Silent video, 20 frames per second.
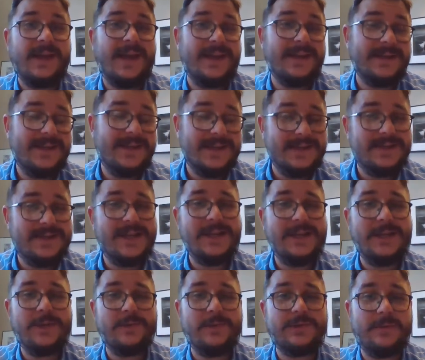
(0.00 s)
and
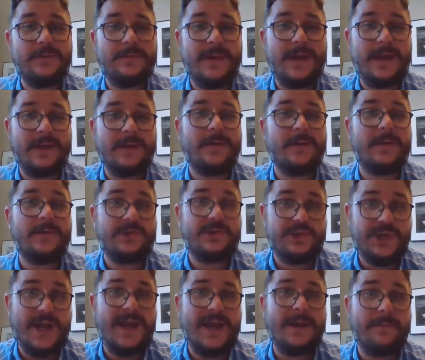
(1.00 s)
continue to make
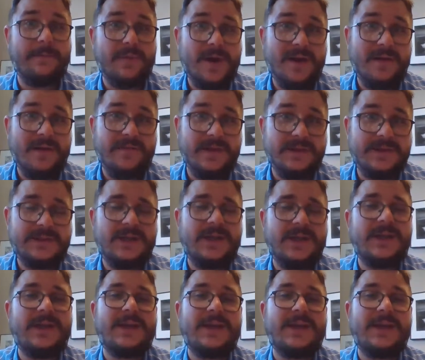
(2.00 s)
giant profits